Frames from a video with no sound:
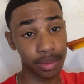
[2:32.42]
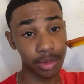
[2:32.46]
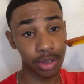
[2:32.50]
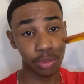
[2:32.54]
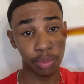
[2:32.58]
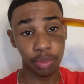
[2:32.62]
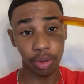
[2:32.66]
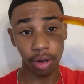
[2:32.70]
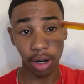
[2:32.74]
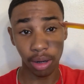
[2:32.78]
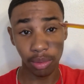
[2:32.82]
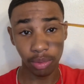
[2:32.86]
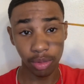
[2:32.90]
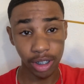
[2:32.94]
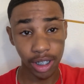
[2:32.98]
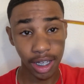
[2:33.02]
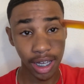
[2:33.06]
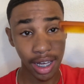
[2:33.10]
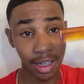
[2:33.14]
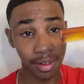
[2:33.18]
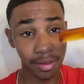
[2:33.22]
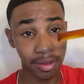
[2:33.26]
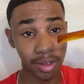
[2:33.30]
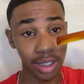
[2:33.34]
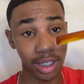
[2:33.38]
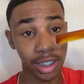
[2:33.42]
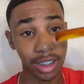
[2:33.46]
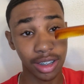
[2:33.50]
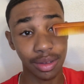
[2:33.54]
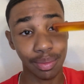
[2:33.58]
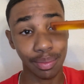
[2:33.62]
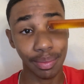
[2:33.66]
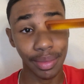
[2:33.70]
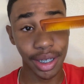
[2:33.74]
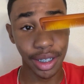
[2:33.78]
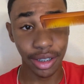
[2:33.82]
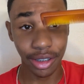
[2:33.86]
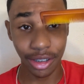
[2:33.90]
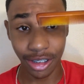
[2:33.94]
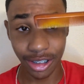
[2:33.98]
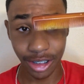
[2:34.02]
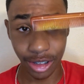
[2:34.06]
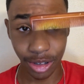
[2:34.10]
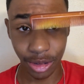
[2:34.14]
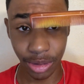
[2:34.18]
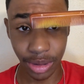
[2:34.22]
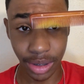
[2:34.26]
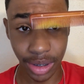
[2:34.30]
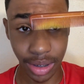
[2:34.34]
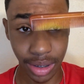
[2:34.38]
you probably have it, it's mandatory.